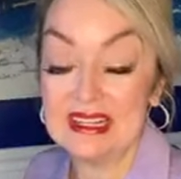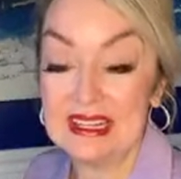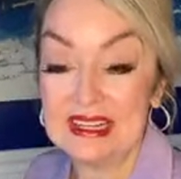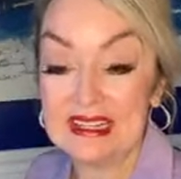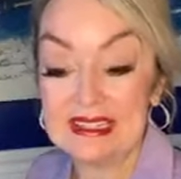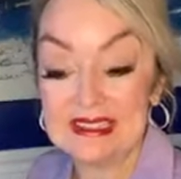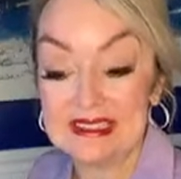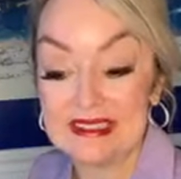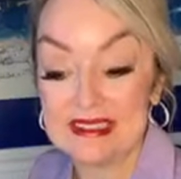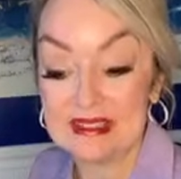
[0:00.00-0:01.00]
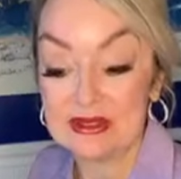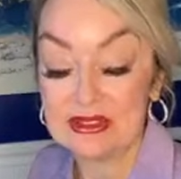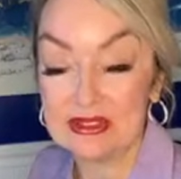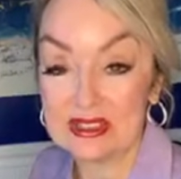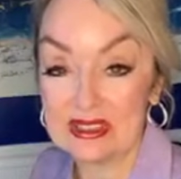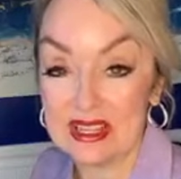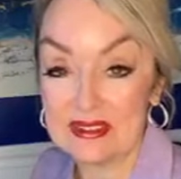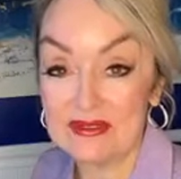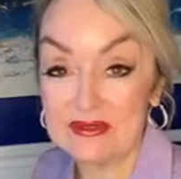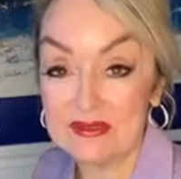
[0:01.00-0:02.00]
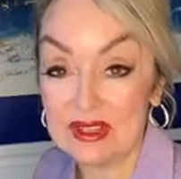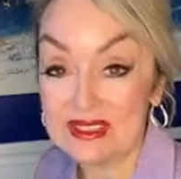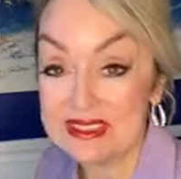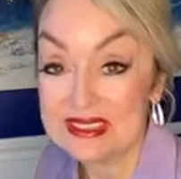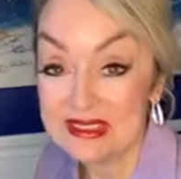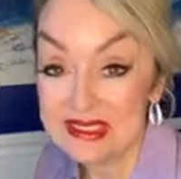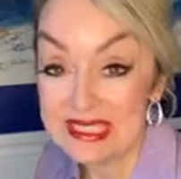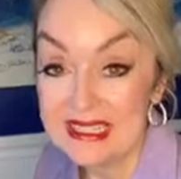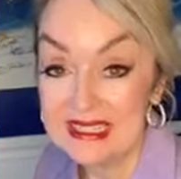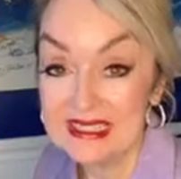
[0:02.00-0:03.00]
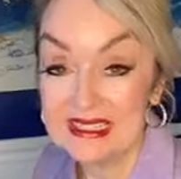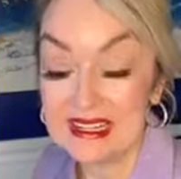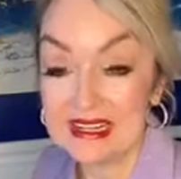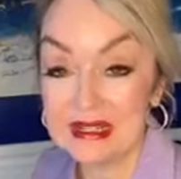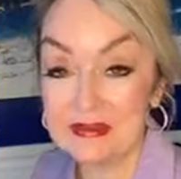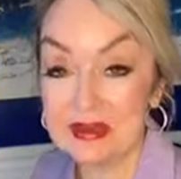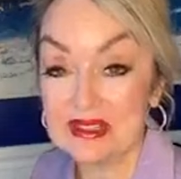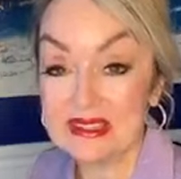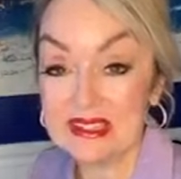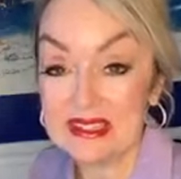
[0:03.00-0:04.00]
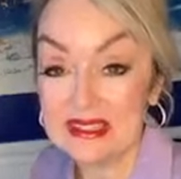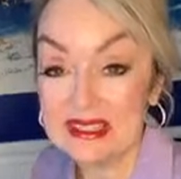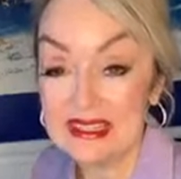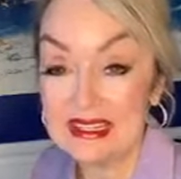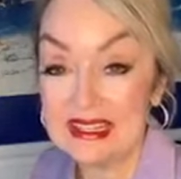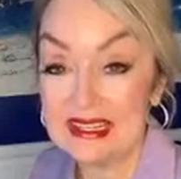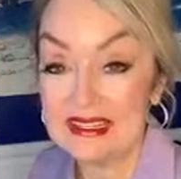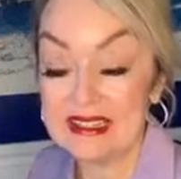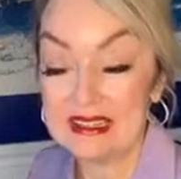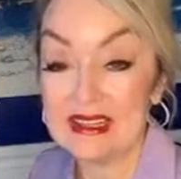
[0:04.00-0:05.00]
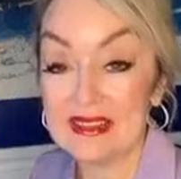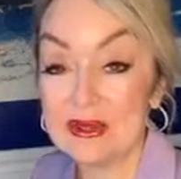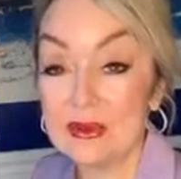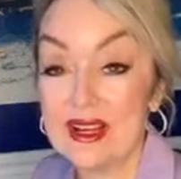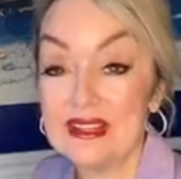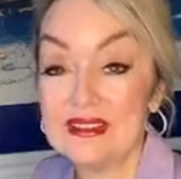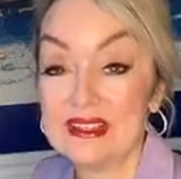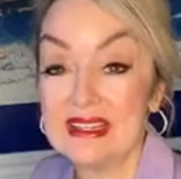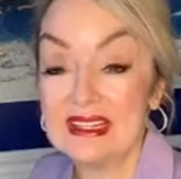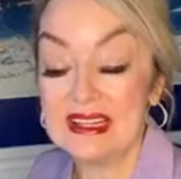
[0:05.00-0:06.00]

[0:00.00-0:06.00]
and there's just a lot of volatility uh, politically and, and otherwise.